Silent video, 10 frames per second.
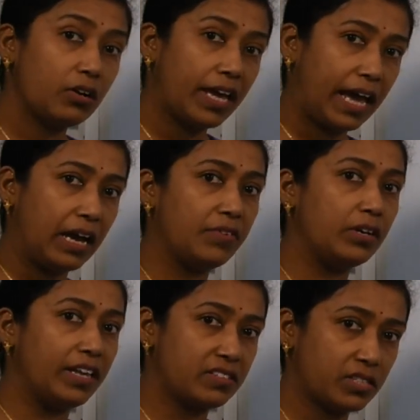have
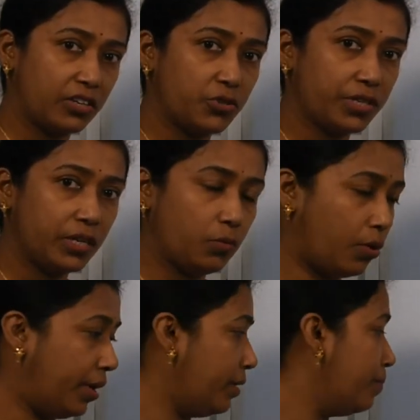a statutory
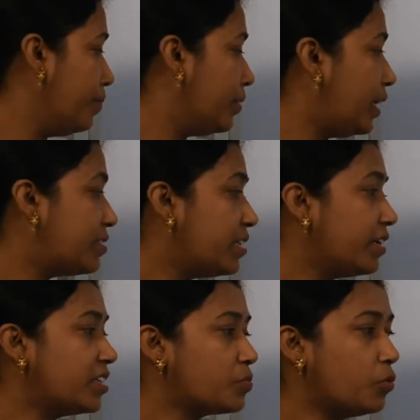warning that
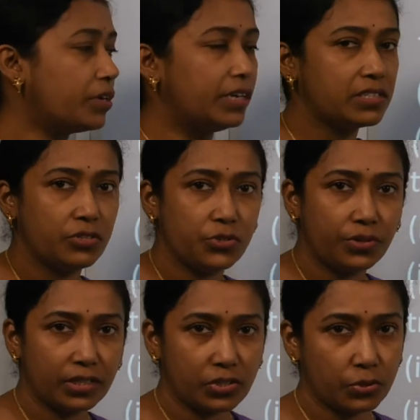cigarette smoking is
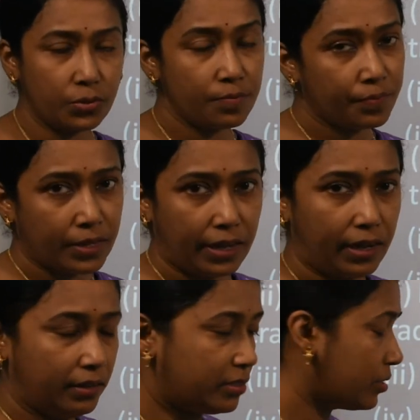injurious to
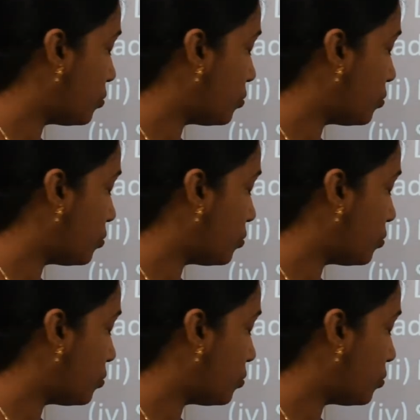health.